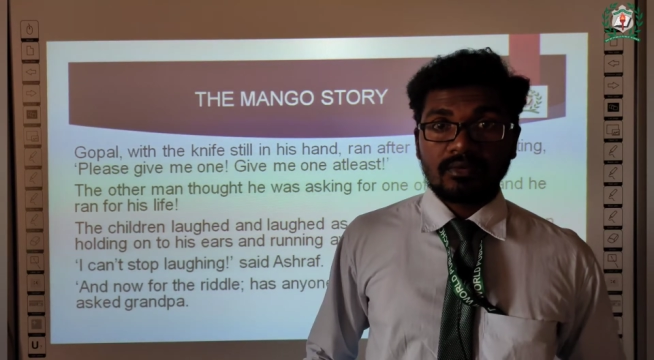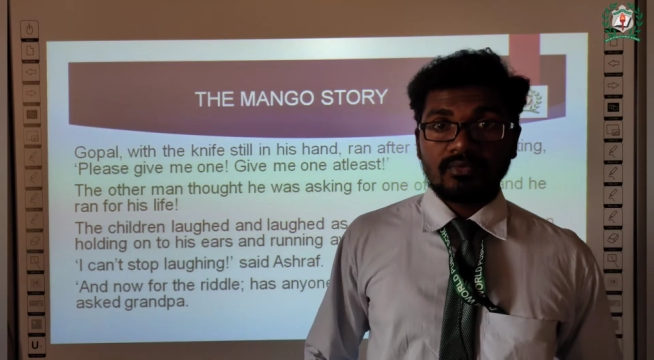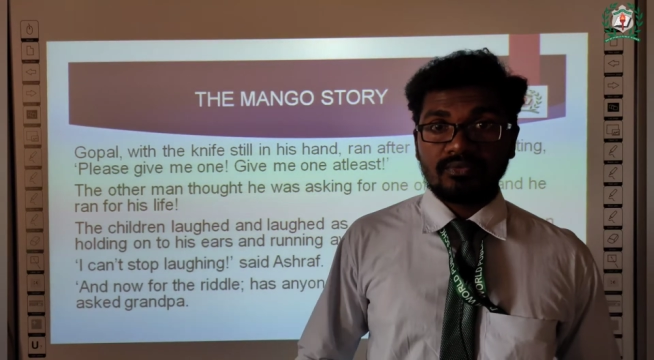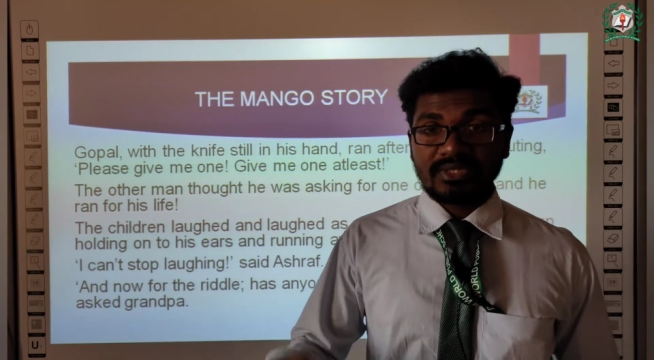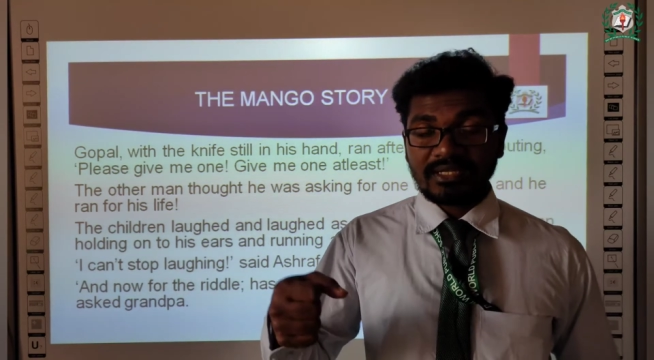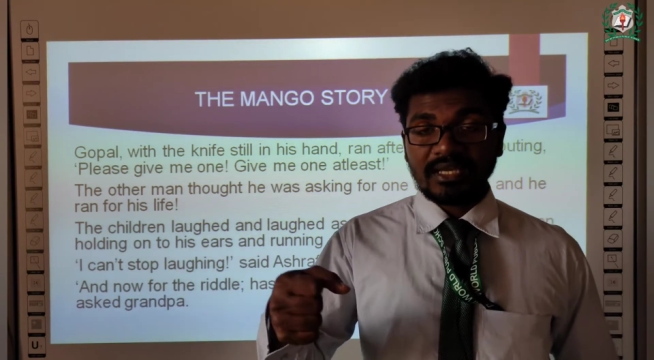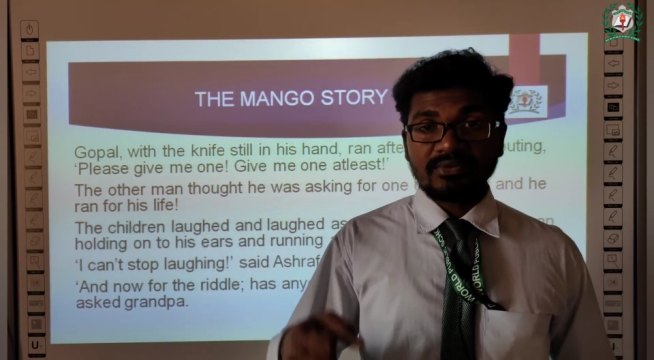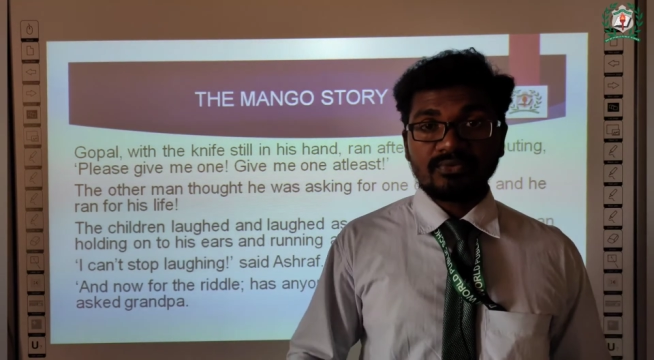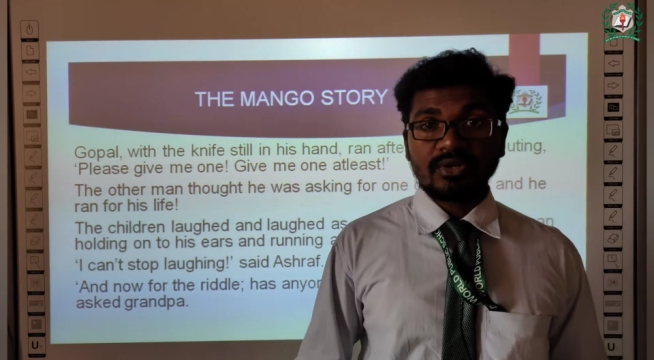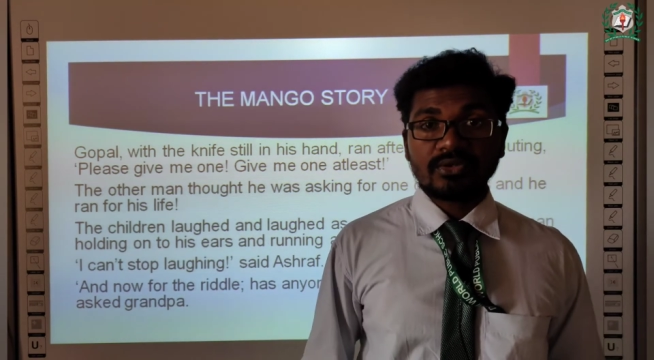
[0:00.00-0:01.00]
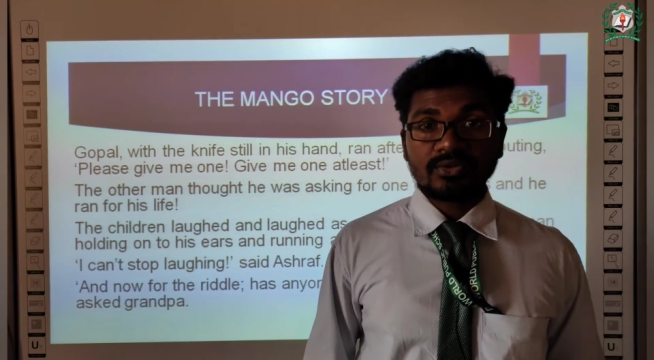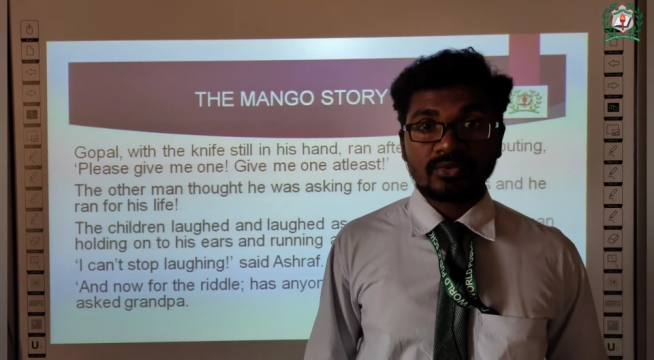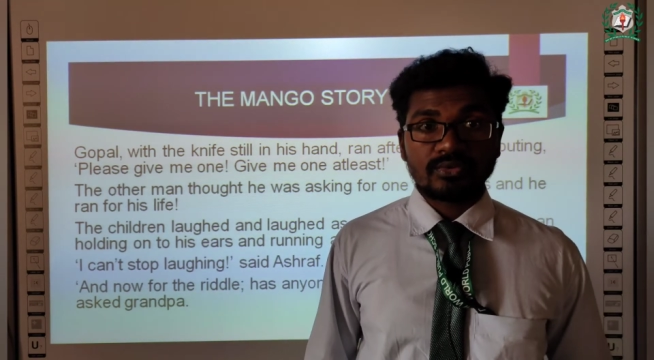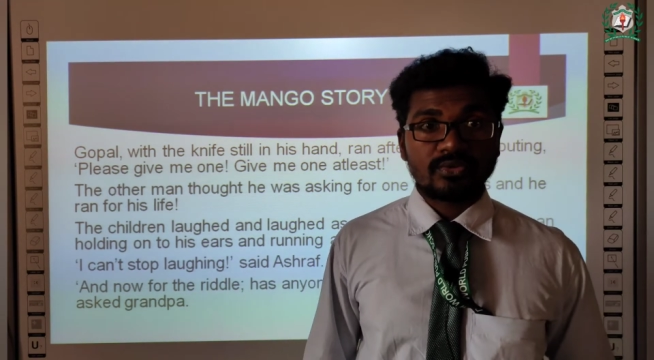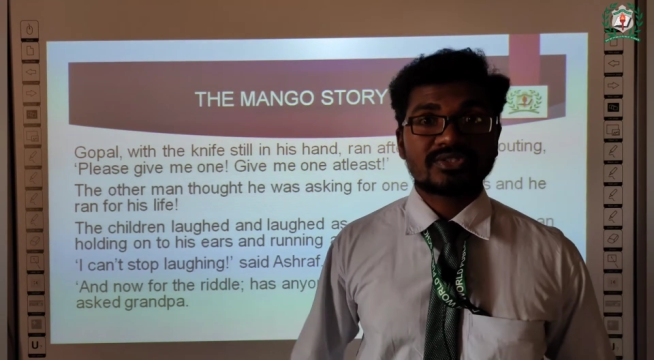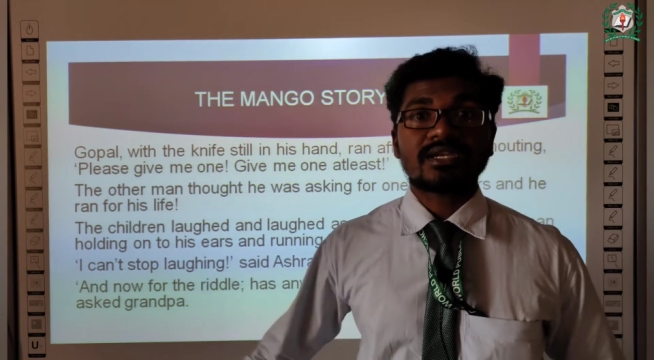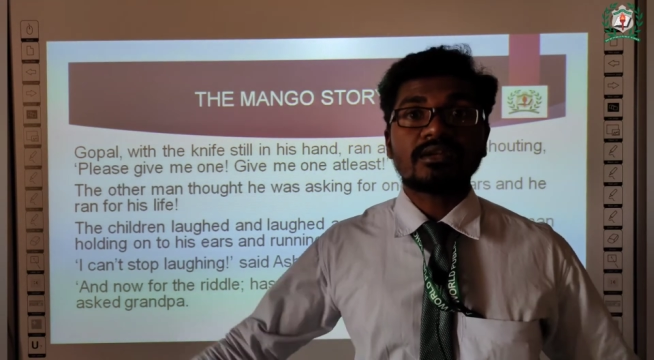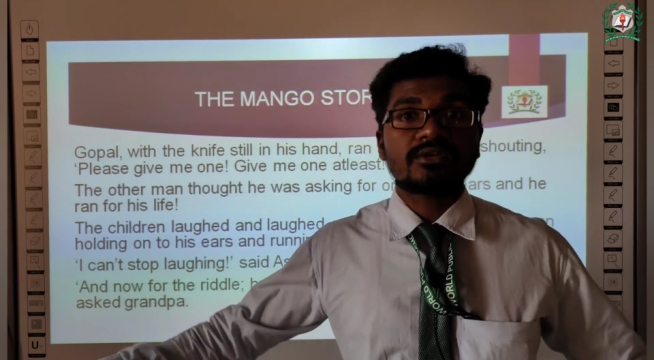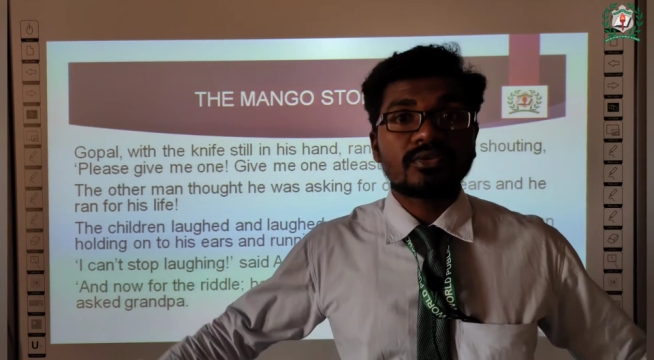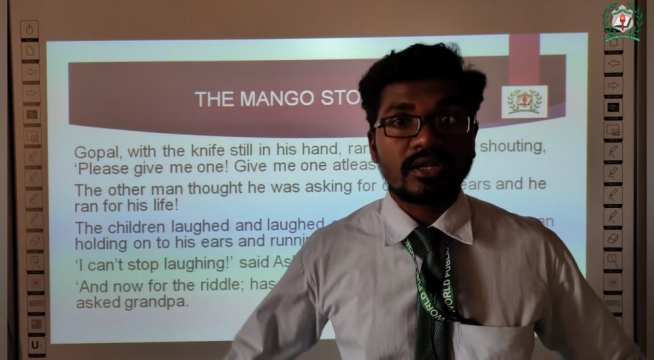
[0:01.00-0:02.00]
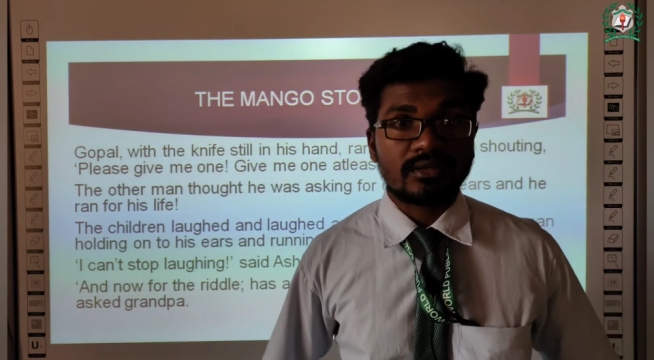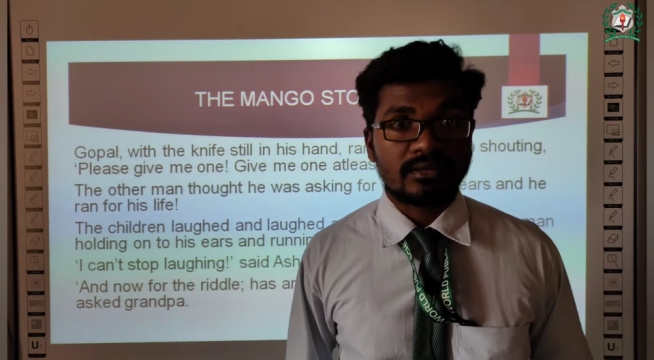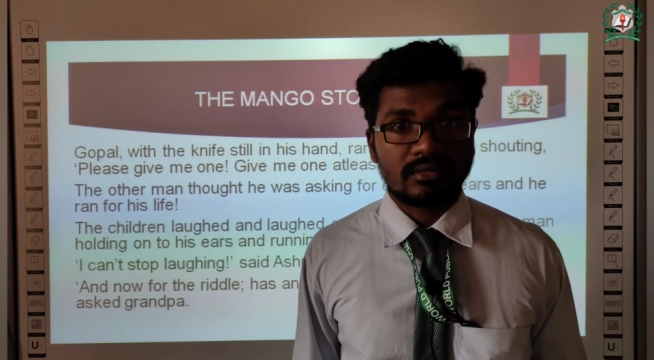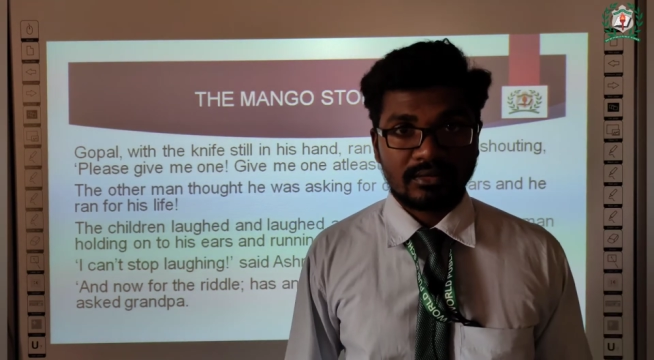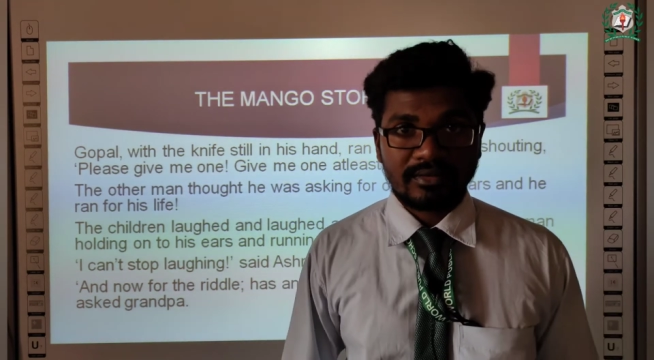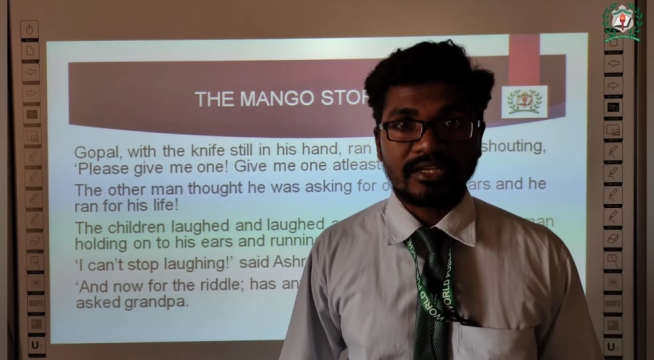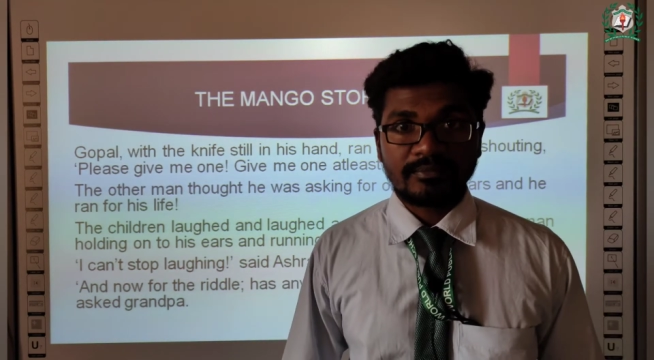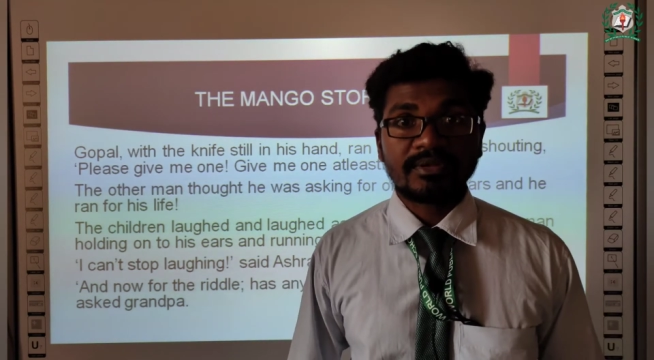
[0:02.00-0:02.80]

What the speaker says: with a knife. What do? You started to run, right?